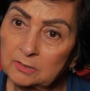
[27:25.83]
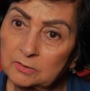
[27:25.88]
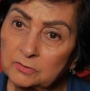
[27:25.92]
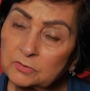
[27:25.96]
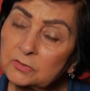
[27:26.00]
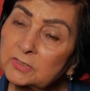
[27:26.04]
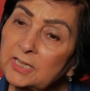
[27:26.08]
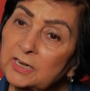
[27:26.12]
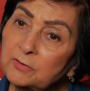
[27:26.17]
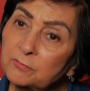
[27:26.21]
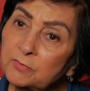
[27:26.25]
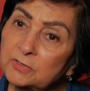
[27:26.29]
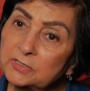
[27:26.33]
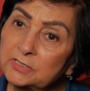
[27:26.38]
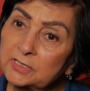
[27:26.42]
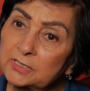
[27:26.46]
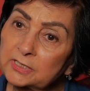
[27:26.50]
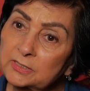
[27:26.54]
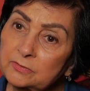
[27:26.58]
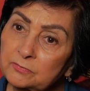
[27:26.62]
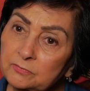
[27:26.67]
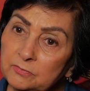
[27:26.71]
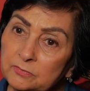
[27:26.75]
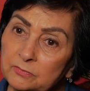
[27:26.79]
So that was
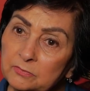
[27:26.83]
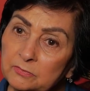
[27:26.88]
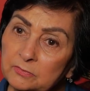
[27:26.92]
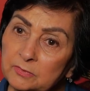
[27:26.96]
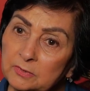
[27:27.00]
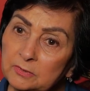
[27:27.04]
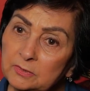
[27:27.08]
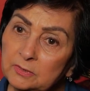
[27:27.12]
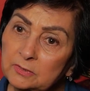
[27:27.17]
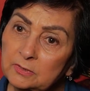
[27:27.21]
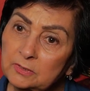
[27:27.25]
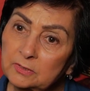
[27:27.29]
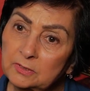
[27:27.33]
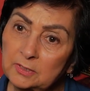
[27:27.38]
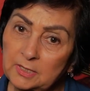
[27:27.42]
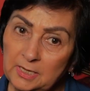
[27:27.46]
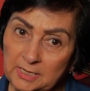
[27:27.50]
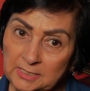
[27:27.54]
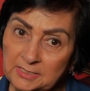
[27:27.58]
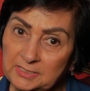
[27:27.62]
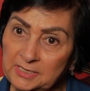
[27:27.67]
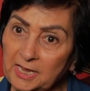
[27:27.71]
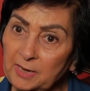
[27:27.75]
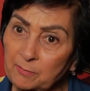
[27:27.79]
their
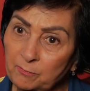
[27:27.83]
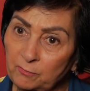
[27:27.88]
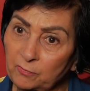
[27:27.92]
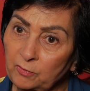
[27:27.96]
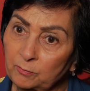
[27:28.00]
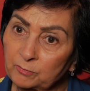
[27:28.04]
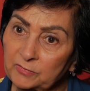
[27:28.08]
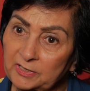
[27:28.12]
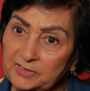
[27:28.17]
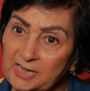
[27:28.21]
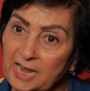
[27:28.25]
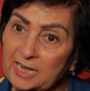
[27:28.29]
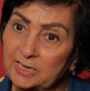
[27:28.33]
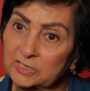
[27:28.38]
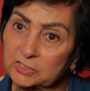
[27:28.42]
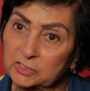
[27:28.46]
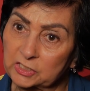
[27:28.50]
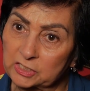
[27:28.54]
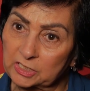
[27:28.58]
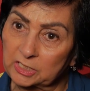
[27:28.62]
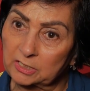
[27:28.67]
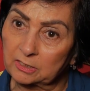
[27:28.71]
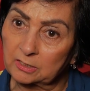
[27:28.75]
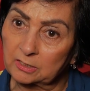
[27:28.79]
escape from the reality.